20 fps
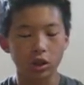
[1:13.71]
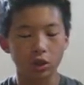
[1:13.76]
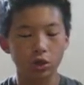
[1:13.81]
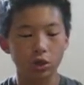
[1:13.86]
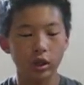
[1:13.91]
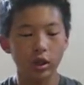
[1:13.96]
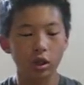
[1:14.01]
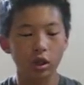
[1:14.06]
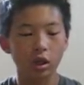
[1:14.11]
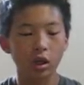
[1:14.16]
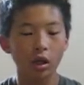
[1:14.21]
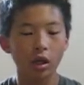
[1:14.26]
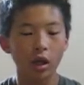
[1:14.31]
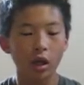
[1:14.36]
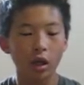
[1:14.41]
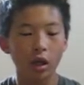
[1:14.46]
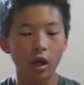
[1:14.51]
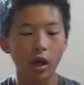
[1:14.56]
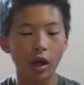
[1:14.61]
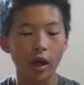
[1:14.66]
trigger
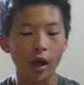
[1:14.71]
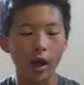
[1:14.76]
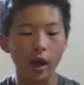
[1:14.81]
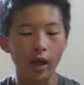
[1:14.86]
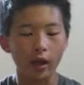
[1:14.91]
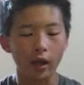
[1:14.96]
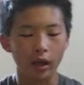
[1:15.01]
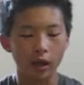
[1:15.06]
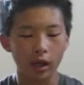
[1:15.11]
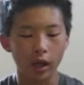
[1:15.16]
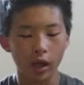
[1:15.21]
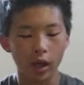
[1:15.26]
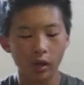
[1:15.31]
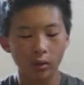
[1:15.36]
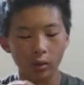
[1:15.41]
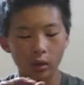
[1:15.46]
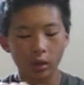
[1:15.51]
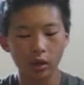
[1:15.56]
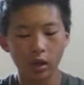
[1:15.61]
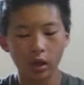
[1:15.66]
and
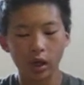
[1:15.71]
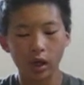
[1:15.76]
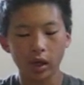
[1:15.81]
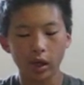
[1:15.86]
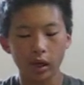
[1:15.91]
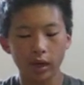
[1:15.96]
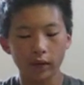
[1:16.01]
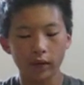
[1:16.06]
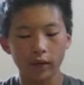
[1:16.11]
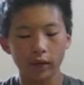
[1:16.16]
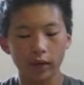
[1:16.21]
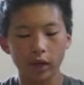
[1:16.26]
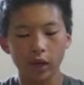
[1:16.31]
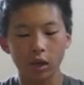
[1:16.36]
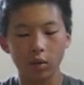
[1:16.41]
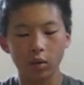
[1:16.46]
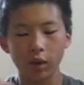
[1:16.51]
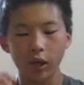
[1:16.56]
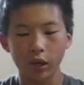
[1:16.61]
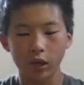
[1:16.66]
hammer, and a
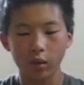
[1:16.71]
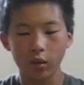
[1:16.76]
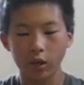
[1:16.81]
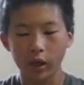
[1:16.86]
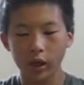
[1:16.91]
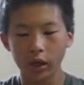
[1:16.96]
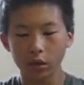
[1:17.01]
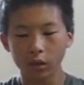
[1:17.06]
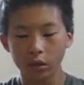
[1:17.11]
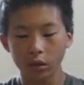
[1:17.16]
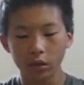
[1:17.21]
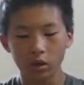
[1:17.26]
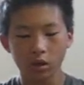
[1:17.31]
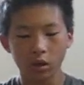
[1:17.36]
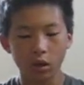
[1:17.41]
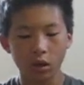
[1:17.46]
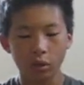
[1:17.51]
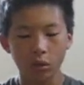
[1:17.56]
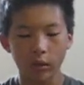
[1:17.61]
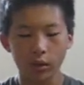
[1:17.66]
flared mag well,
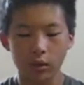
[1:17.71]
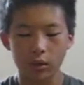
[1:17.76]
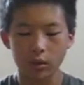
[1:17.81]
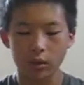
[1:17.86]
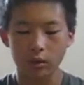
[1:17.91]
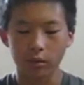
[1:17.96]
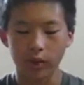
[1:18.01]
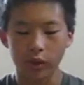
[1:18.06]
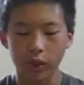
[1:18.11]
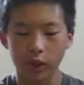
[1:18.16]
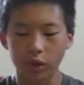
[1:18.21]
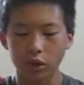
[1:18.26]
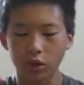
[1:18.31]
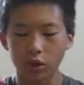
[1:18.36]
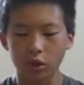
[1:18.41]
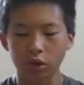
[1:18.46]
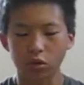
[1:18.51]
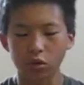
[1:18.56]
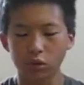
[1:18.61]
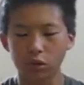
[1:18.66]
along with some
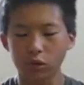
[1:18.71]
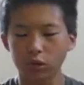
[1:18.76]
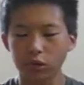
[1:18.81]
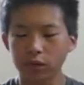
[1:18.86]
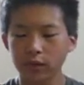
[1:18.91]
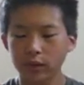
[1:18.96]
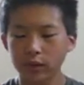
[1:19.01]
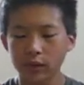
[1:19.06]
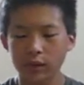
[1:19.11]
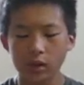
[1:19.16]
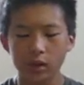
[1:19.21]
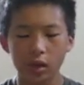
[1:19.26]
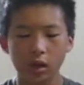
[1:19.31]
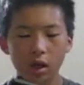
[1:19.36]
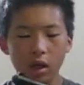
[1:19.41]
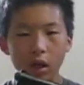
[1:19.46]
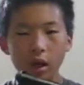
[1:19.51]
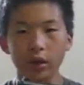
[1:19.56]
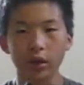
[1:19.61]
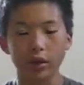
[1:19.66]
extra grooves
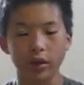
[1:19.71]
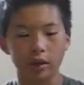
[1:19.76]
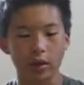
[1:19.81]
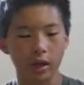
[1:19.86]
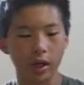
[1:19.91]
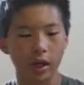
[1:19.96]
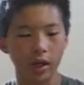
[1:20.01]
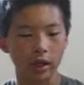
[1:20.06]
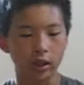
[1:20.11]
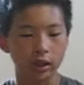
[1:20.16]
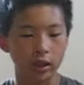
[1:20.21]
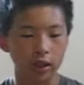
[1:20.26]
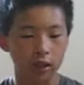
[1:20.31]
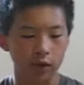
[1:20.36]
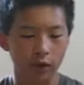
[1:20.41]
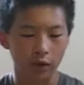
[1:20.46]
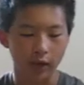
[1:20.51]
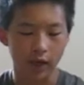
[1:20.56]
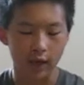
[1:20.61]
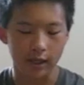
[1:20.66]
on the side just
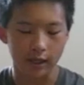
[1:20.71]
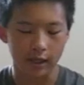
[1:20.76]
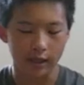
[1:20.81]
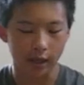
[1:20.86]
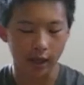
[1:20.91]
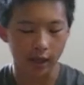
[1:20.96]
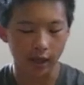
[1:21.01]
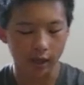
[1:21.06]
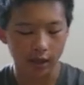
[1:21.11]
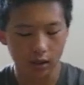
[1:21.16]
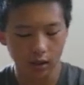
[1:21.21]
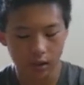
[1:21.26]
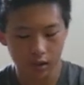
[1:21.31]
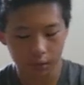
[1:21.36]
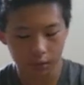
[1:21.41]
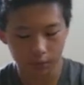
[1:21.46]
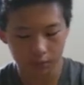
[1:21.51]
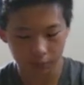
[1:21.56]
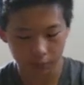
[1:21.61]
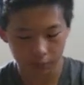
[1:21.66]
for aesthetics.
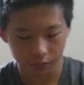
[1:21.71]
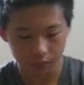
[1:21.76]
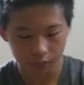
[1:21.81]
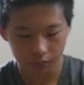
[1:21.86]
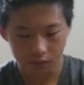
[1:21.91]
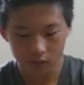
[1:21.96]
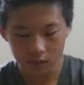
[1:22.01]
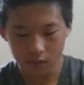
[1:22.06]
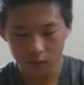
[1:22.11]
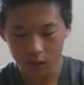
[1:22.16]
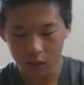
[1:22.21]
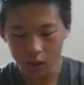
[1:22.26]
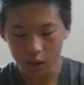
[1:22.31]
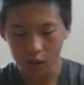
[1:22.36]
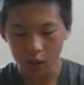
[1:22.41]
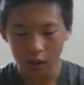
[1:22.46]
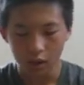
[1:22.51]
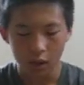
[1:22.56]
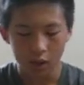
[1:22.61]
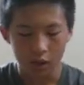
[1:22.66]

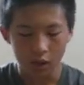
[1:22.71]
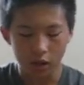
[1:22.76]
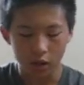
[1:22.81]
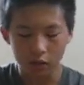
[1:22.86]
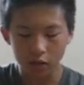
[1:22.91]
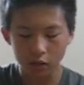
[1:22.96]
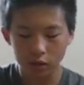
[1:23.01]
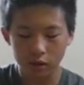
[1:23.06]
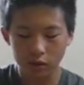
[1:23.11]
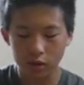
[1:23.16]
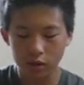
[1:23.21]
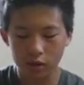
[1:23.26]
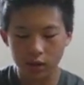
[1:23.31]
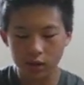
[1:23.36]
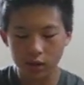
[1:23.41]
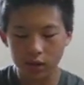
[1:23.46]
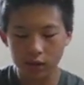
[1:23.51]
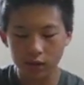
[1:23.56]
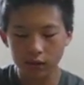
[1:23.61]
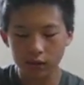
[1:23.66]
You're going to
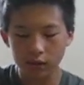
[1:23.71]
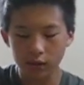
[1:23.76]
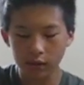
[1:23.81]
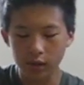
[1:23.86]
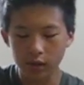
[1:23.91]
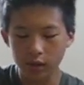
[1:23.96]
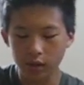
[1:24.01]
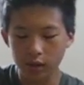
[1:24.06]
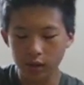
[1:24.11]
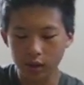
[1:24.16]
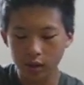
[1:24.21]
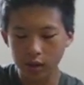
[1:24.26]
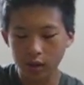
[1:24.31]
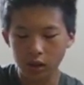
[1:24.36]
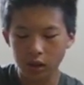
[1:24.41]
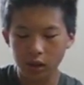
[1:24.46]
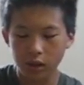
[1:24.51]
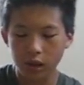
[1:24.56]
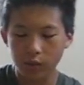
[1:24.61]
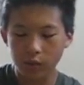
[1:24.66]
receive
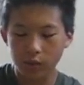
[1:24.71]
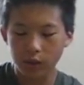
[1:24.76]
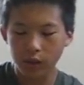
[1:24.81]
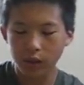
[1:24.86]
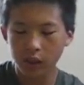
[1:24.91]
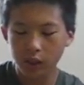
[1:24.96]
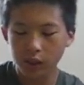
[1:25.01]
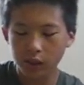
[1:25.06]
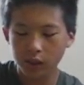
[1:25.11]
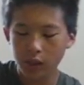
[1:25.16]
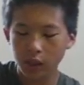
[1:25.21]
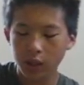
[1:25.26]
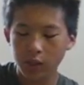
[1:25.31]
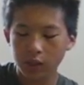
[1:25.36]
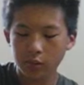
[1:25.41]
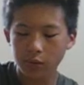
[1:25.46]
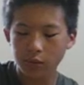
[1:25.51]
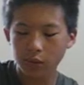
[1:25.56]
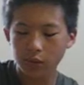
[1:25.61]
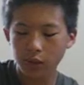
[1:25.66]
the updated
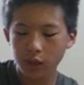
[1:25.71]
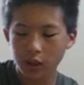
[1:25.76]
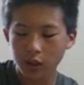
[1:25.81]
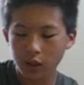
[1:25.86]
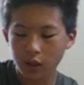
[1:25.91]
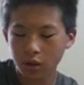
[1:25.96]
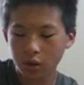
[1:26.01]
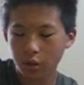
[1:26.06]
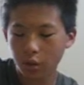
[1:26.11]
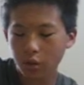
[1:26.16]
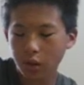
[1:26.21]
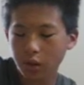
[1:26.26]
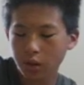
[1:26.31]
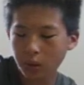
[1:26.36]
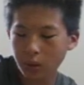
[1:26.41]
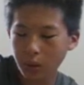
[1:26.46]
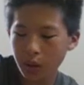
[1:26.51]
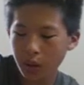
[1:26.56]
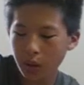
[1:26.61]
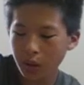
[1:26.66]
KWA
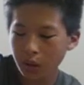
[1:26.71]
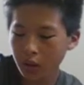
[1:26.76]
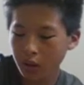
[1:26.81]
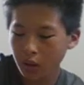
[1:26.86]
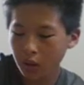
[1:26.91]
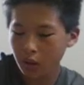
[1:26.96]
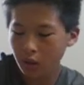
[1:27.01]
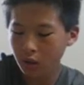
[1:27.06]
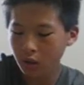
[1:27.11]
21